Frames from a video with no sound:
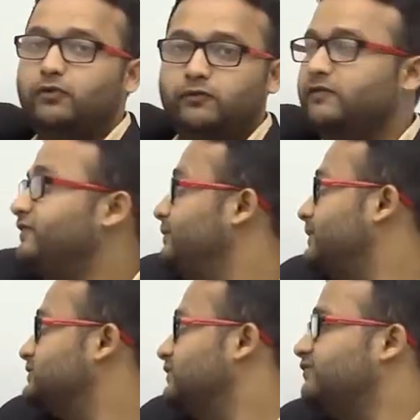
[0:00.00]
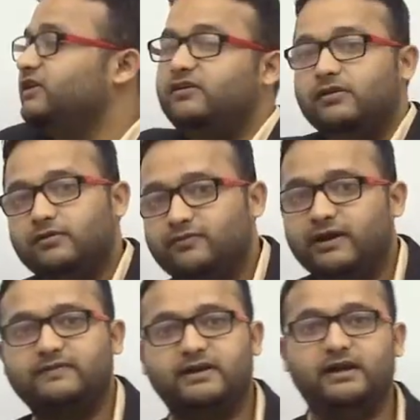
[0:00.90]
450 plus 50,
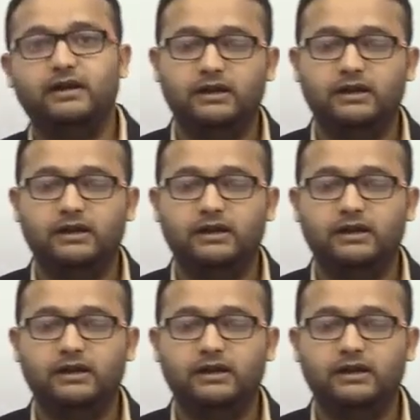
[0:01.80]
500